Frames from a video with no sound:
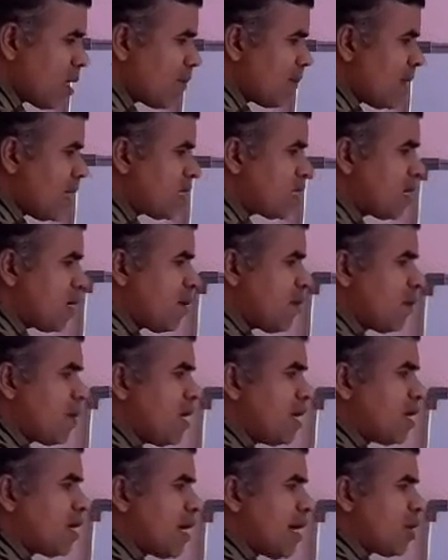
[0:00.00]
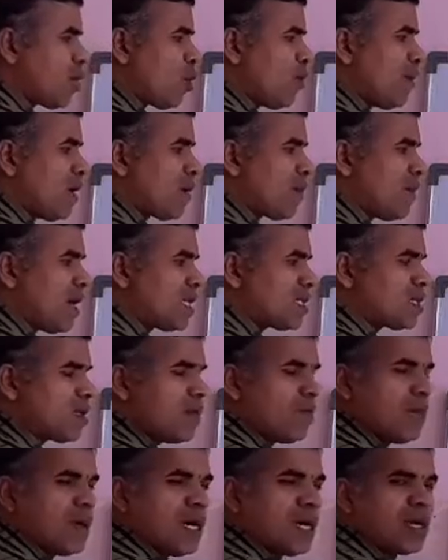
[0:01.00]
but different atomic mass
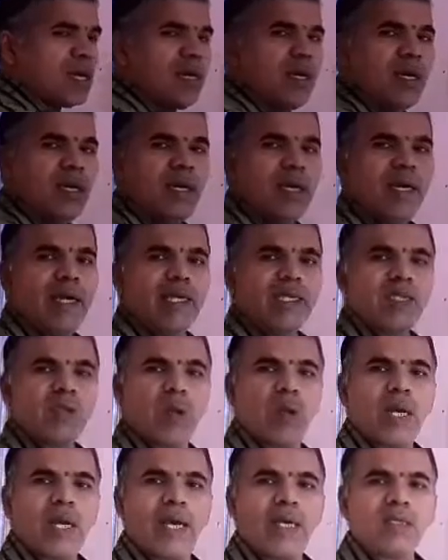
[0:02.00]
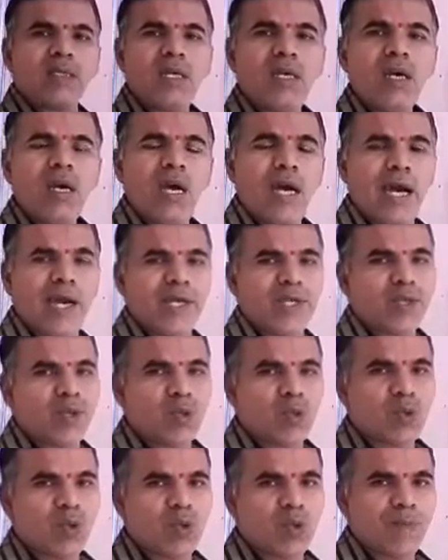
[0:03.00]
number is called as an
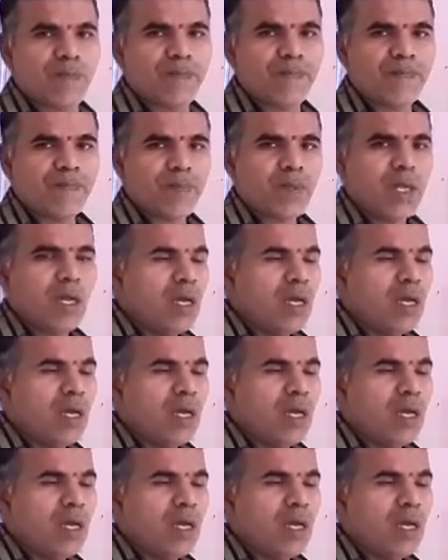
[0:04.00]
isotope.